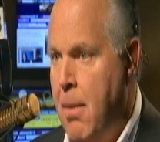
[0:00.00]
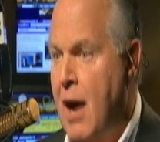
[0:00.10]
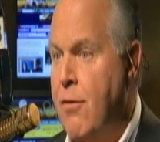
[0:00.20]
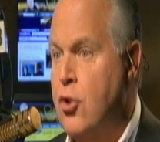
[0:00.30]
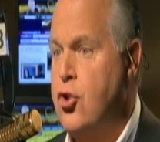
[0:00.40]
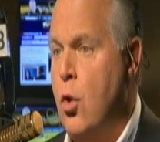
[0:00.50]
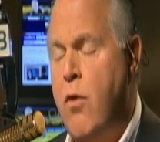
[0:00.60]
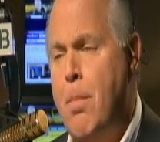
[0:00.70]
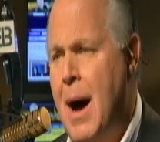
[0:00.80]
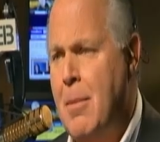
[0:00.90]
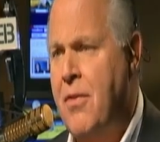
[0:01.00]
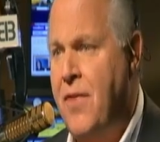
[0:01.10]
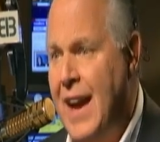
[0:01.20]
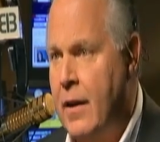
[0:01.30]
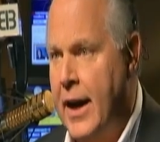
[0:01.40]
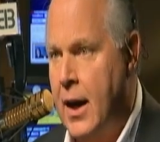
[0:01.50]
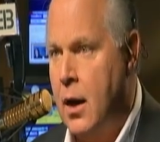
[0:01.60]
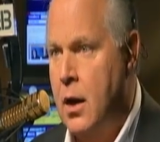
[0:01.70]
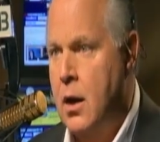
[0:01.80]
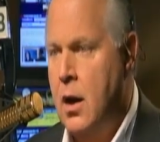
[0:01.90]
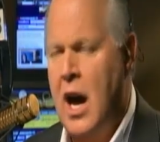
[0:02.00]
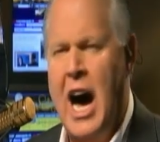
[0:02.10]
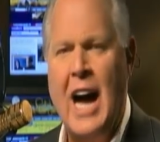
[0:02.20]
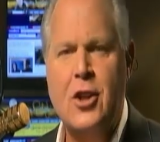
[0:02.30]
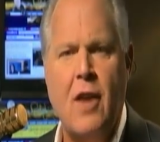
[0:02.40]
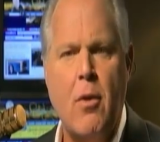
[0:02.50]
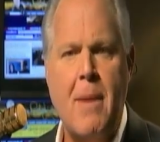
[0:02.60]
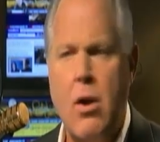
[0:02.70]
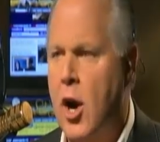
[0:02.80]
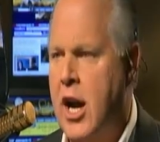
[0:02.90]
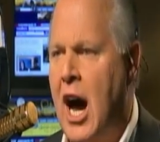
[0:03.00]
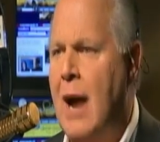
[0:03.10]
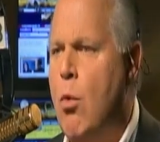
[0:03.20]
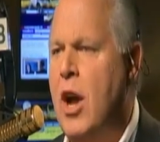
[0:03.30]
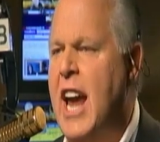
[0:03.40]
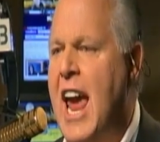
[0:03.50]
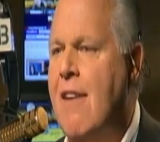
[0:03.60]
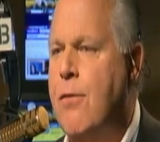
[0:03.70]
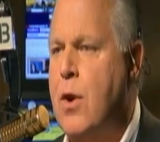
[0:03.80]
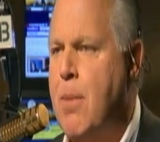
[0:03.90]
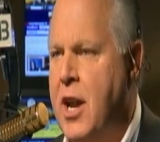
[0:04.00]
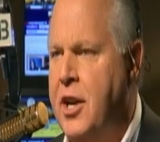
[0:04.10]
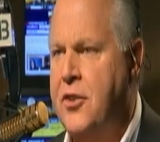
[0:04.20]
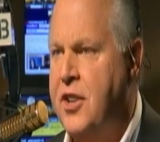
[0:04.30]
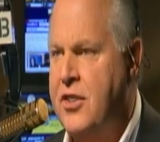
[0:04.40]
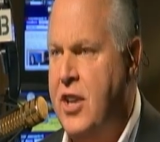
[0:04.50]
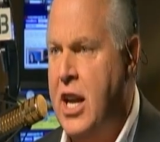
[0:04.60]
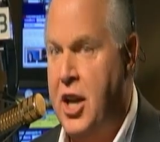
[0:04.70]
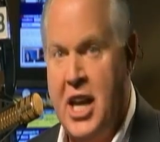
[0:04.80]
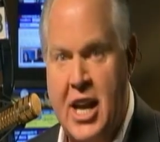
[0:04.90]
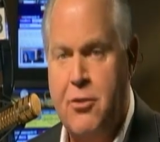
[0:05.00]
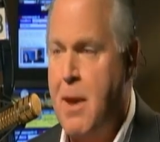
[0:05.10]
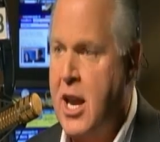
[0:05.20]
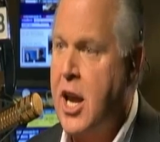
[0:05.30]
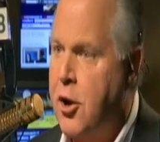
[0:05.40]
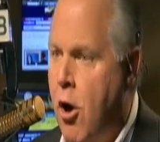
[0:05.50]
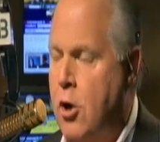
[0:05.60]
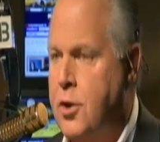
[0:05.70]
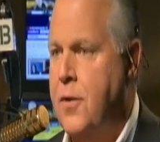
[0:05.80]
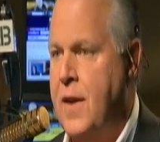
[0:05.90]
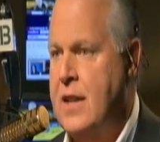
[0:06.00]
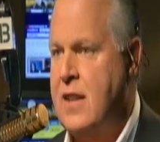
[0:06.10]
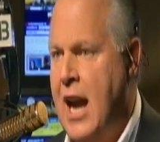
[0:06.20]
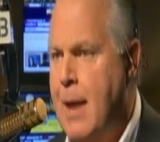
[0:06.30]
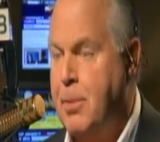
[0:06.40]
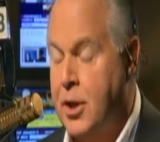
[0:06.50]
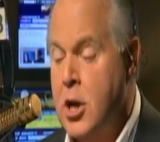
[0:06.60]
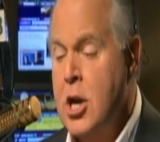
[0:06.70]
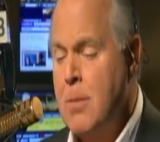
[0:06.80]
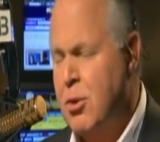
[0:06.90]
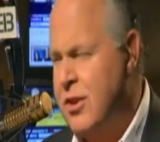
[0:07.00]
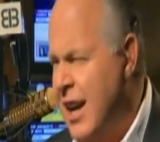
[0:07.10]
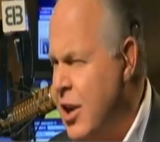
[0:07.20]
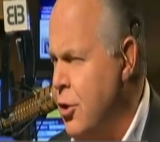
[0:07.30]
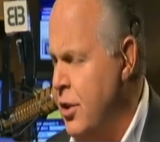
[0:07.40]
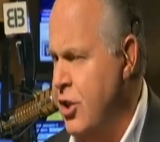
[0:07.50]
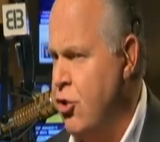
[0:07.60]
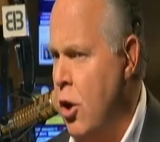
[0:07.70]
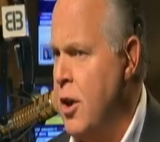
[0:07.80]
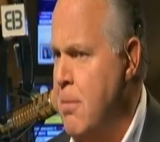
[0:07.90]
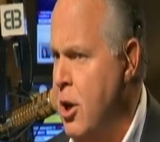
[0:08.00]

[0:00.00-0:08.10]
by virtue of Obama failing. I love America. I want everybody to succeed. He's making it harder for that to happen, particularly, Sean, the